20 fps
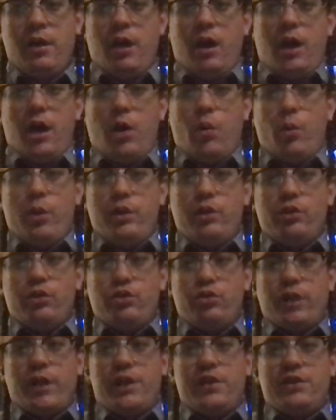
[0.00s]
When do
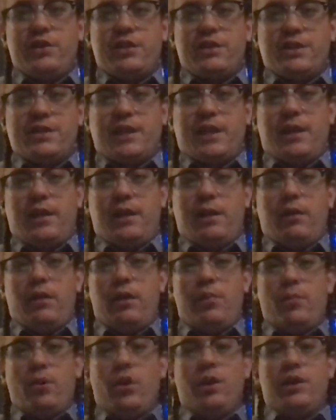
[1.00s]
trades in secondary
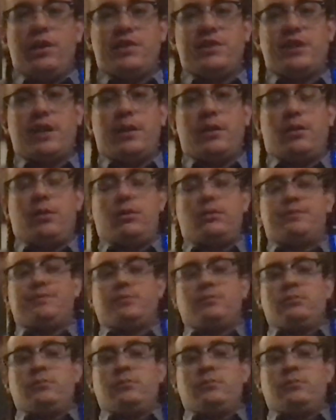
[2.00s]
market settle?